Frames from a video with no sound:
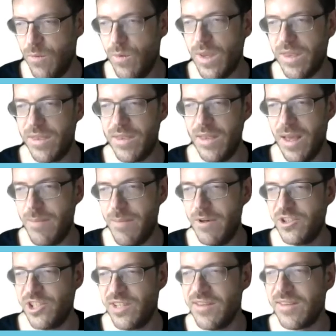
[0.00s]
with
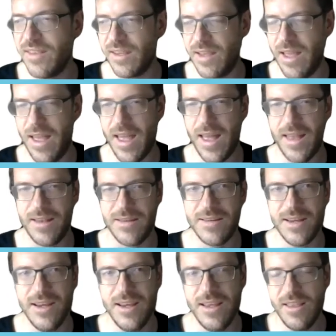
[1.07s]
emotions
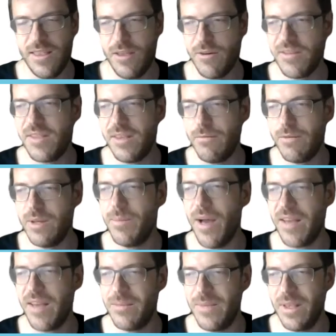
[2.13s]
and there is the real
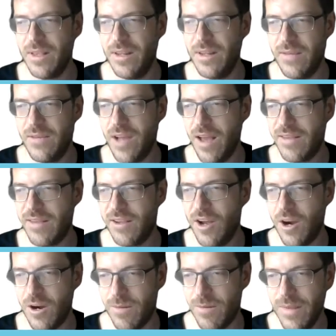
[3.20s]
possibility of causing
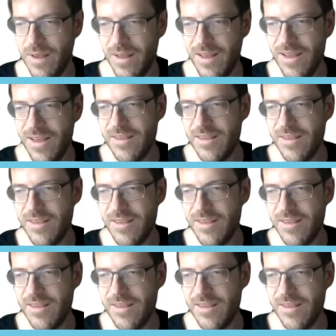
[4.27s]
harm.